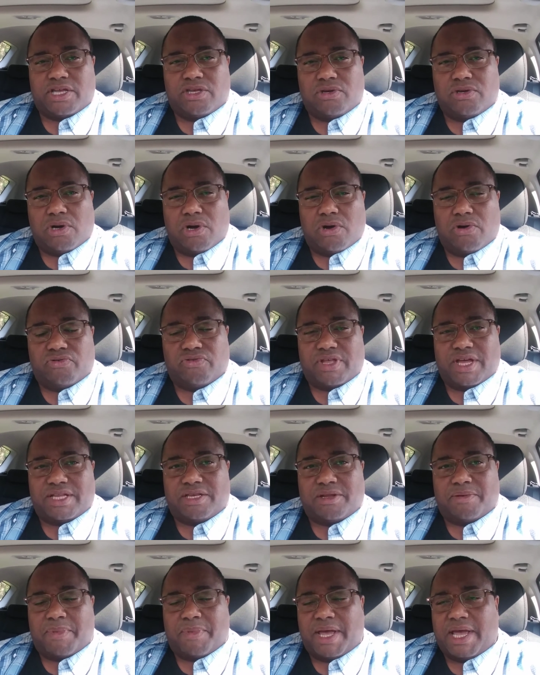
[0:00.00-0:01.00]
you own that
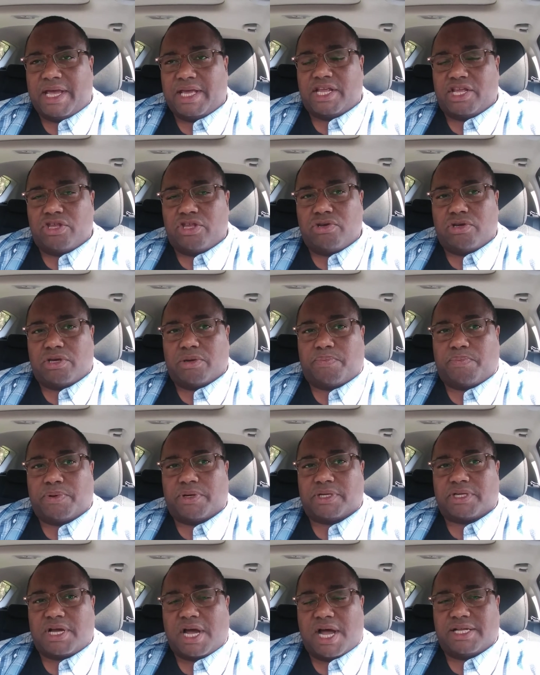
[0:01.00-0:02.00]
domain, and you can
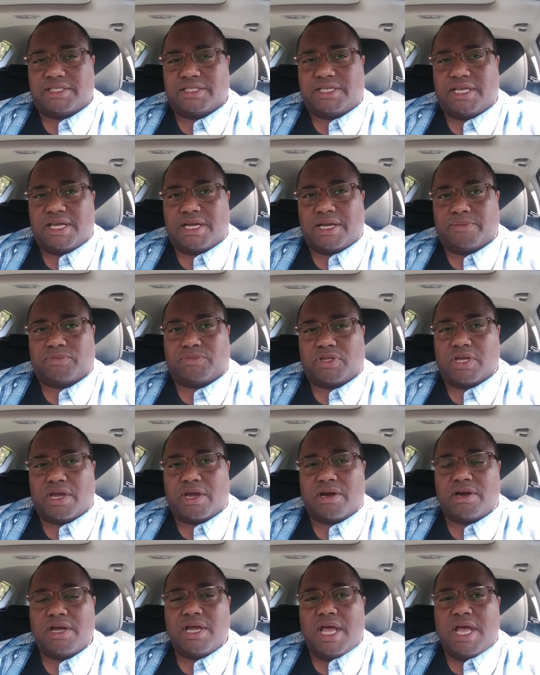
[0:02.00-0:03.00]
put content up there